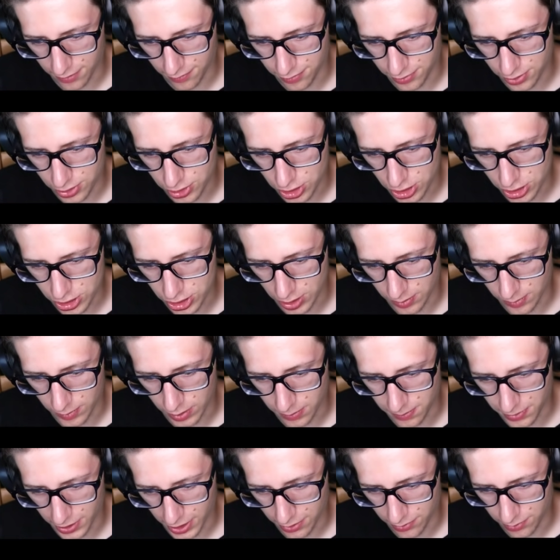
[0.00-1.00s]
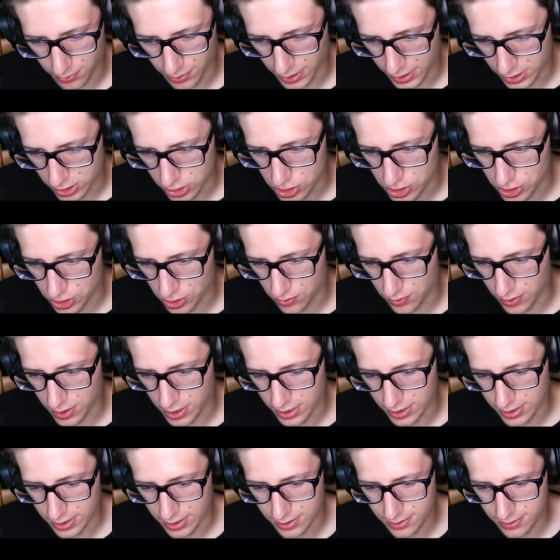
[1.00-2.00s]
judging me by what I just
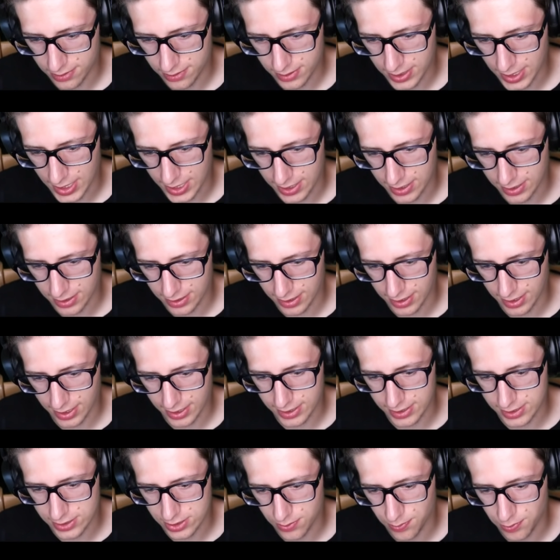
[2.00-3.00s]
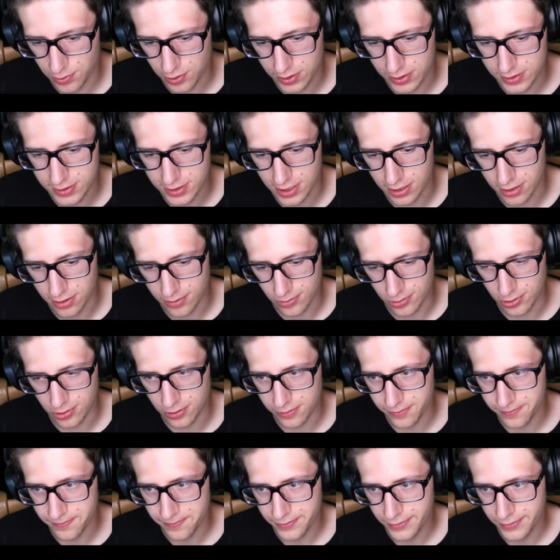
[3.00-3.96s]
created. That is pretty terrible.